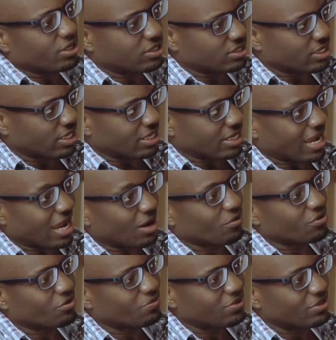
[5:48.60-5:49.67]
is saying, I want
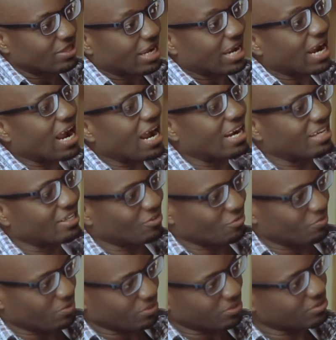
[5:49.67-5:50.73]
to be the kind of
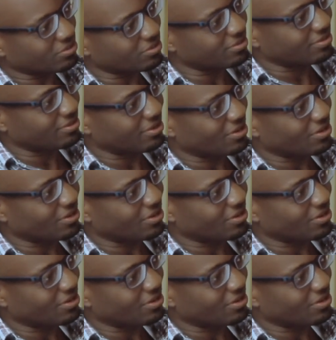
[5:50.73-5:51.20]
person